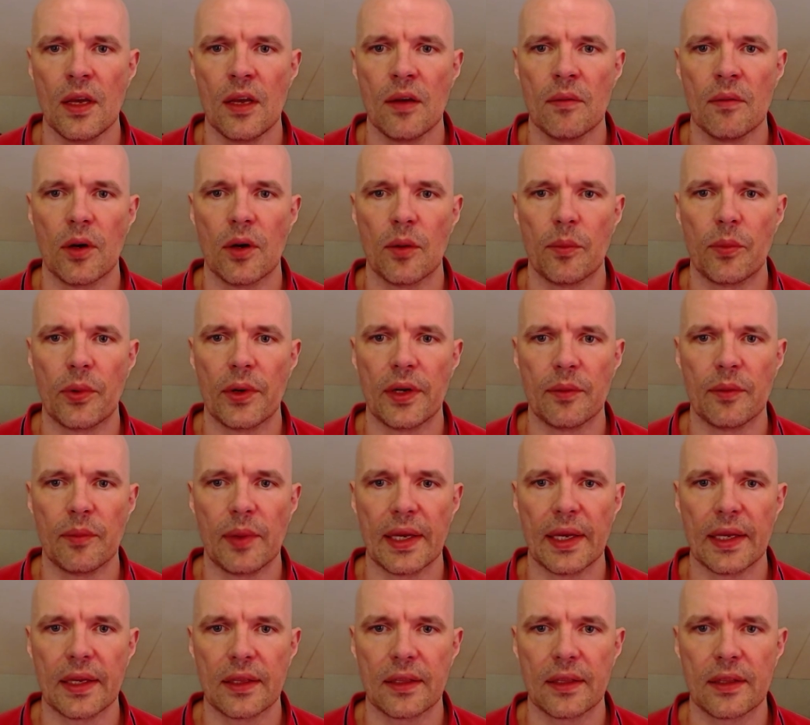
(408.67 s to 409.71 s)
My opponent
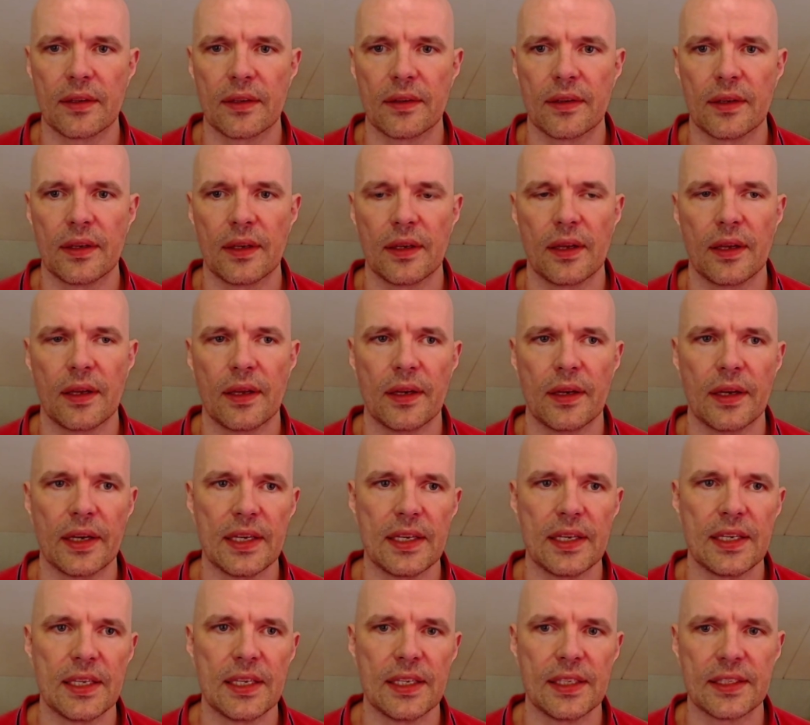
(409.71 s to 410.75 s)
played
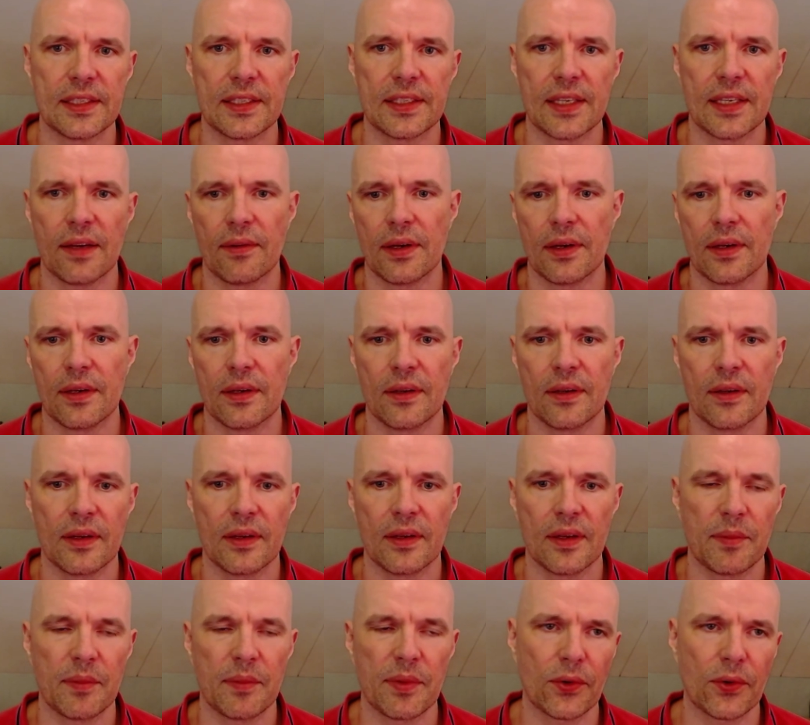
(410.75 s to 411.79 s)
knight d7.
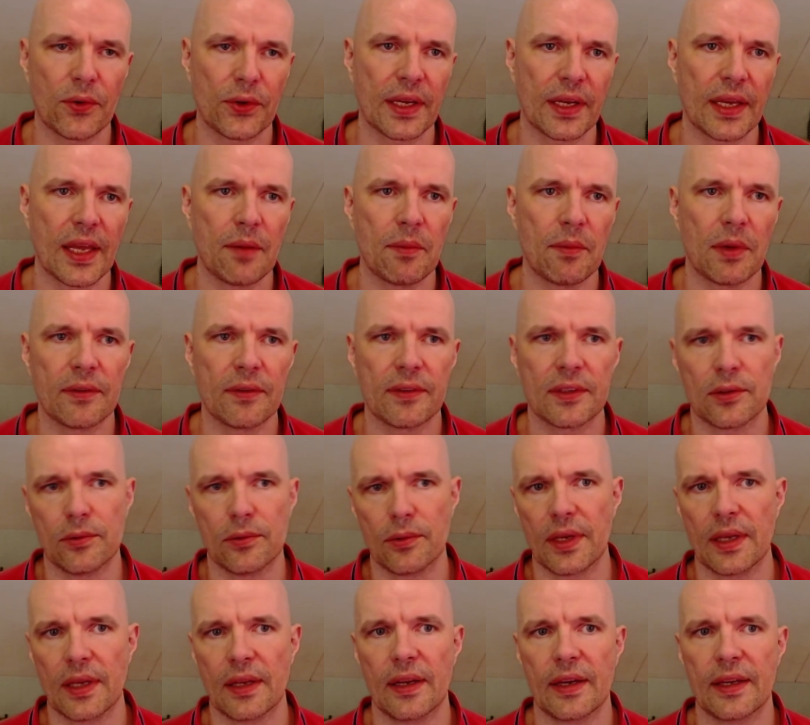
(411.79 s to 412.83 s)
Before the game I was
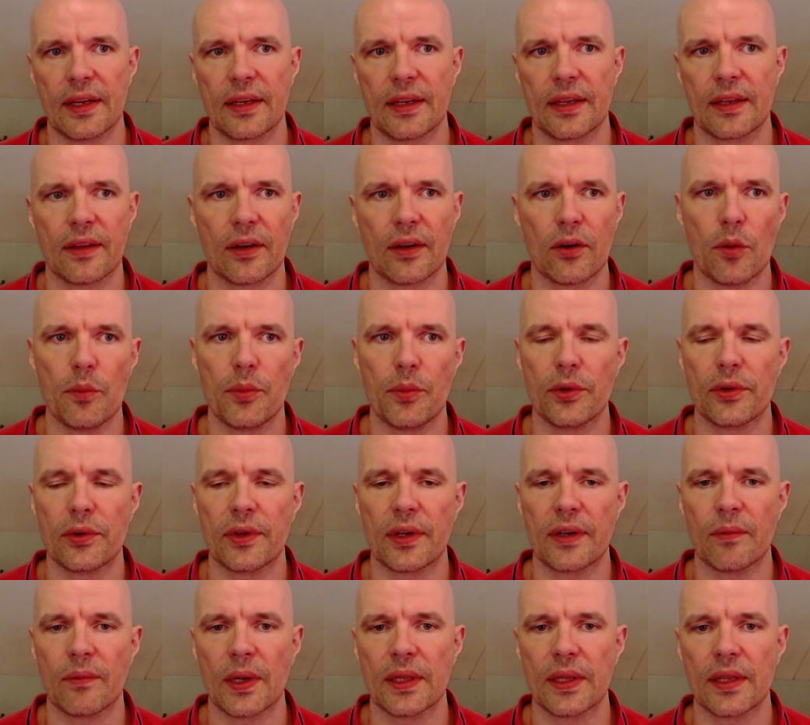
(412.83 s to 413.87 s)
looking like the
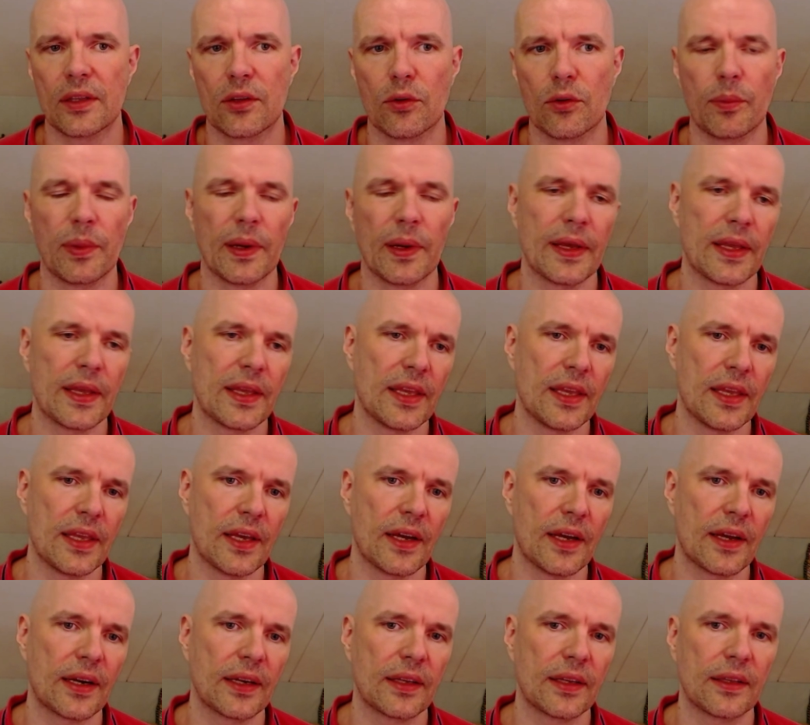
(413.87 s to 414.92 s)
computer wanted to play
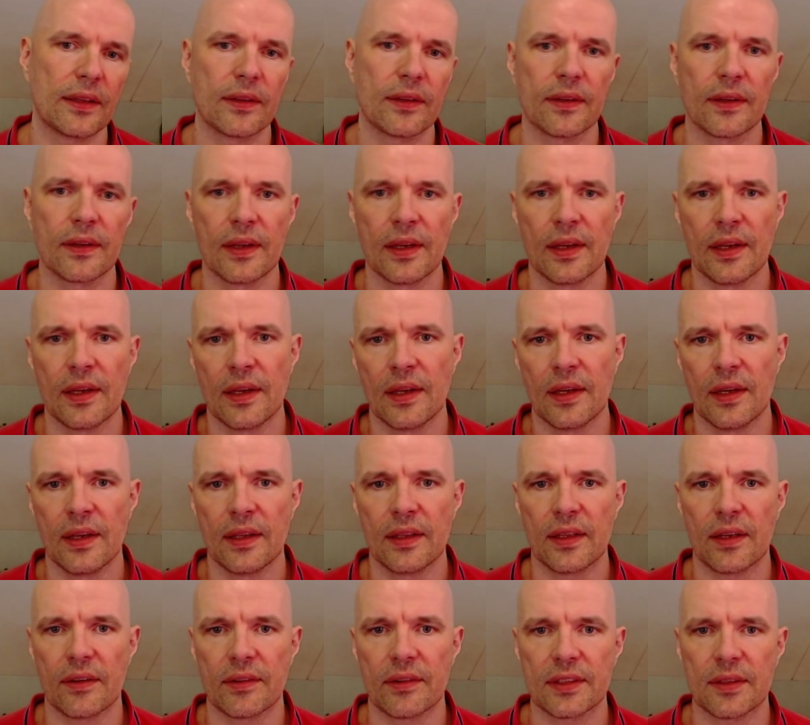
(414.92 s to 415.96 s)
here, and
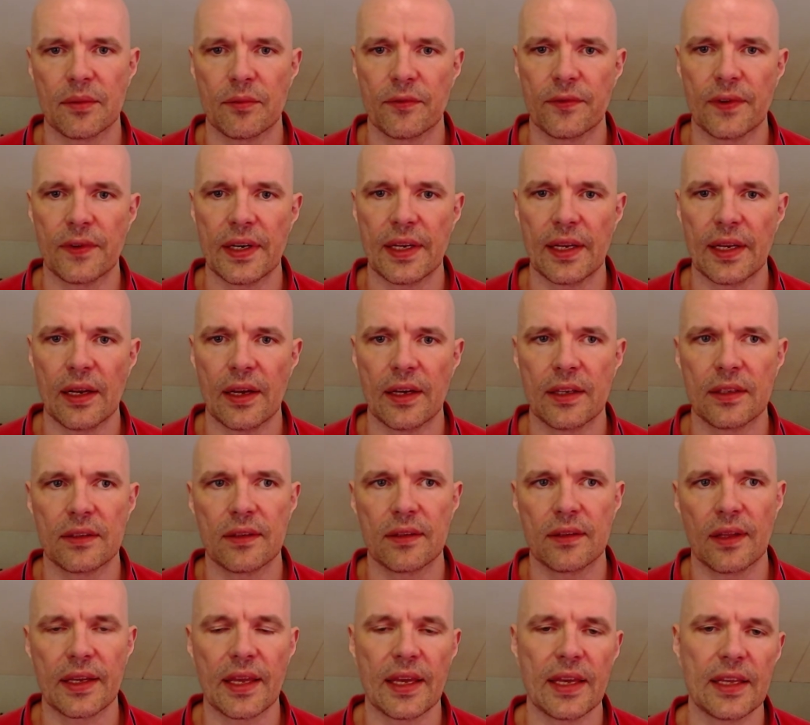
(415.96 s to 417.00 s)
there were some funny lines
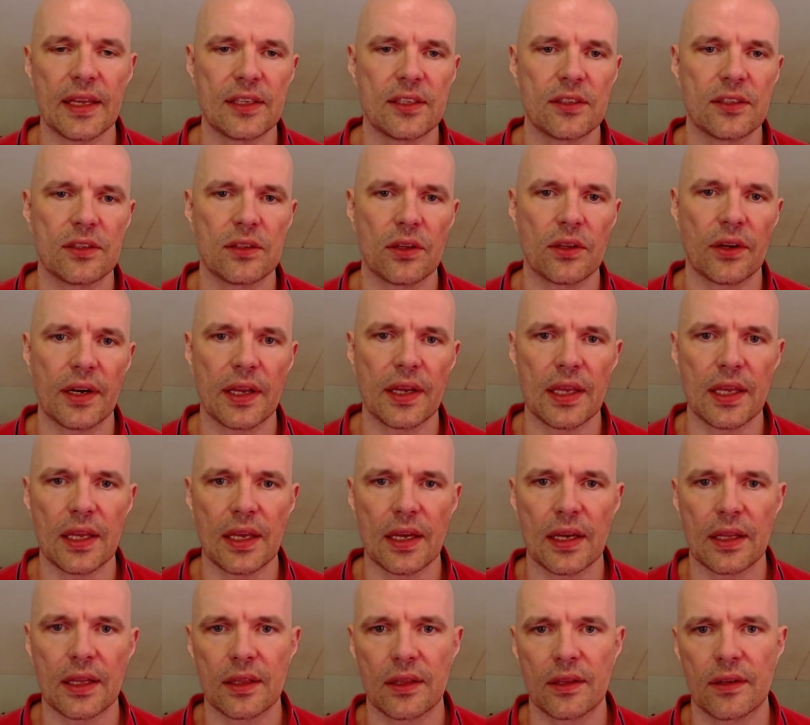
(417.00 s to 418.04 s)
like
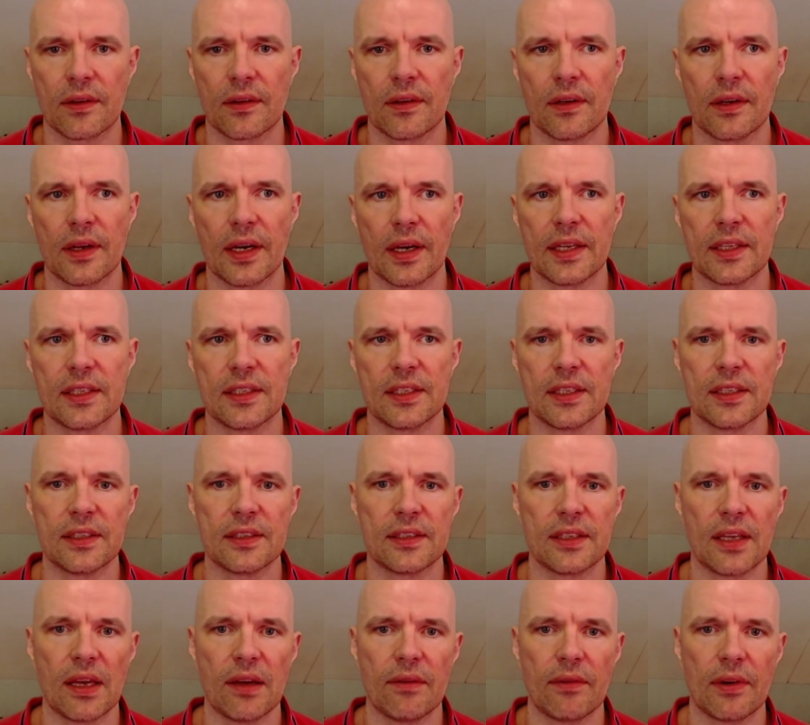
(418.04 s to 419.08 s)
h3 and knight
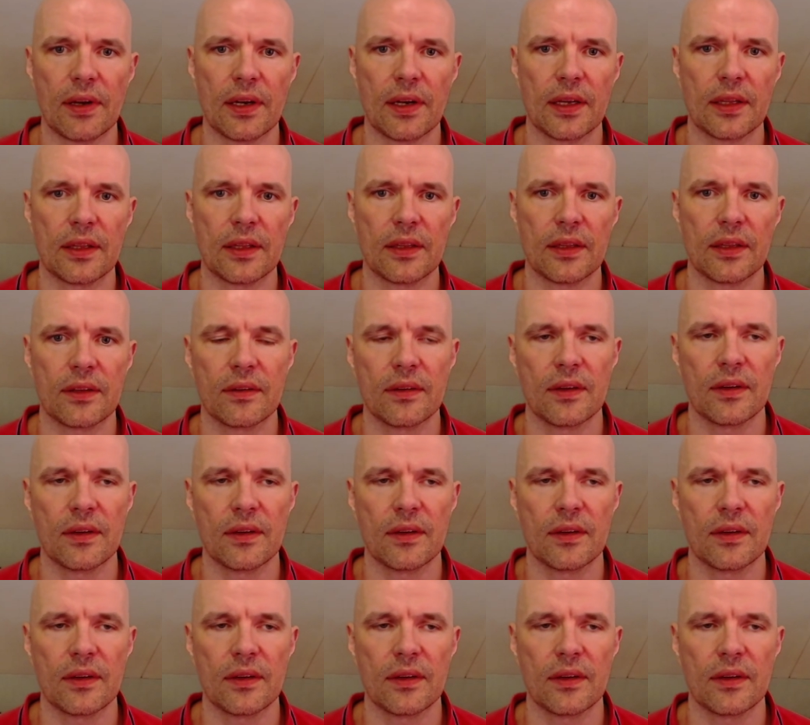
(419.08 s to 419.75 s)
c7, and